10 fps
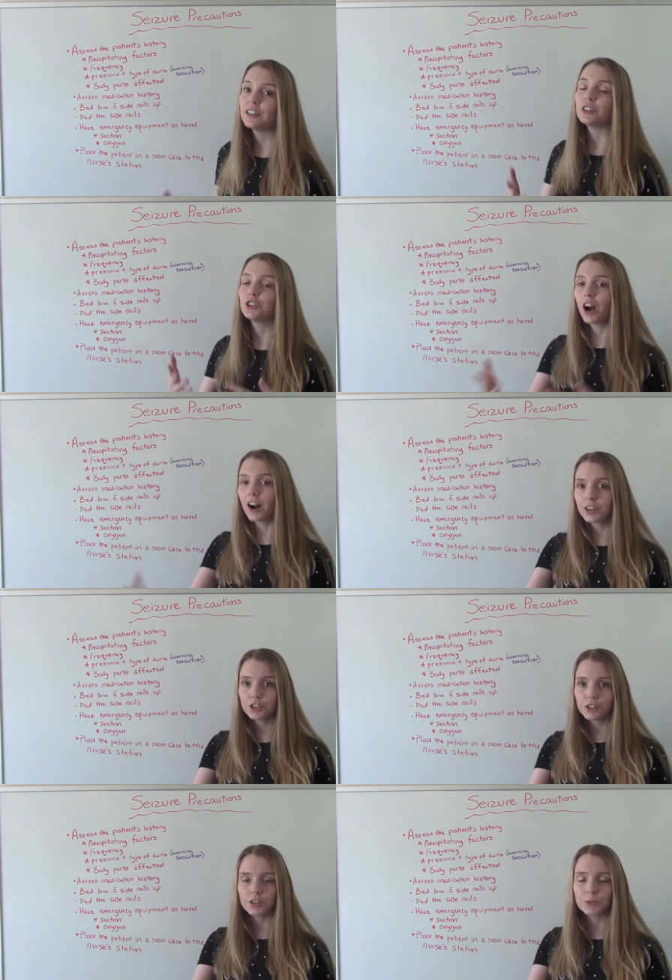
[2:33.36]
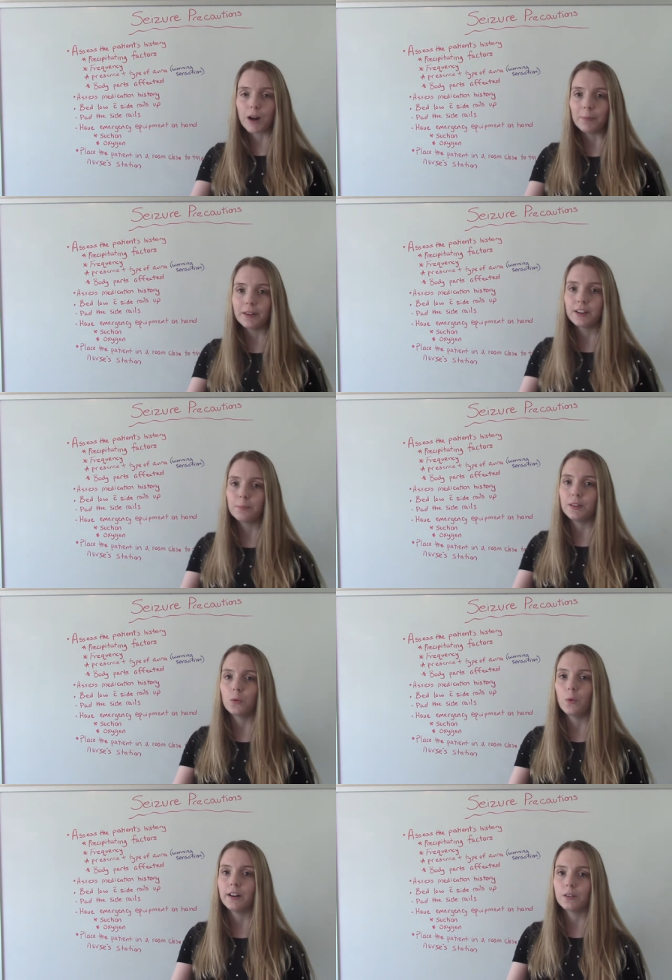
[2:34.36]
the charge nurse is probably going to be
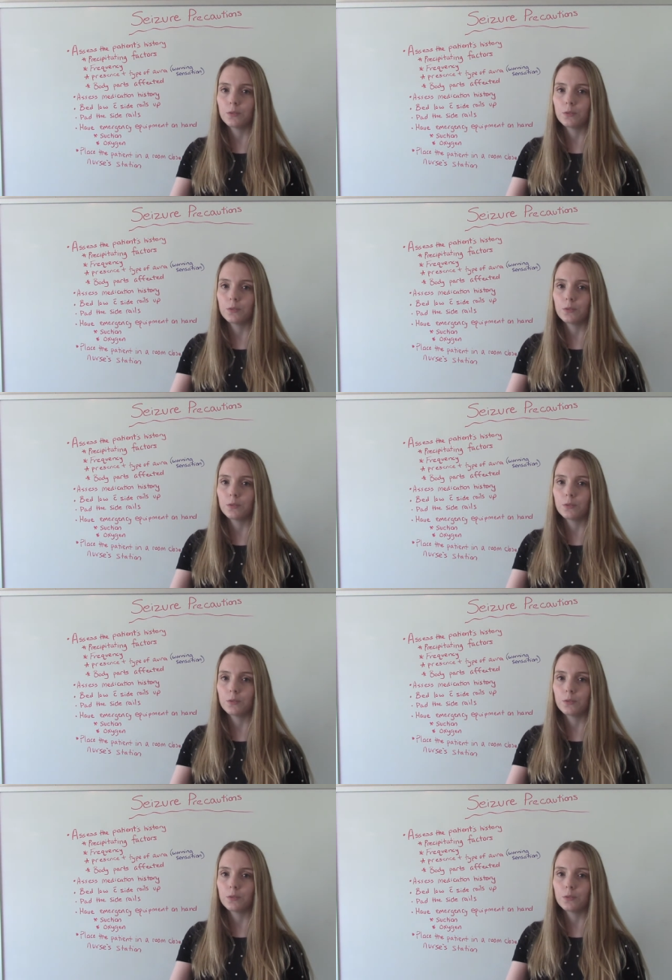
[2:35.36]
the one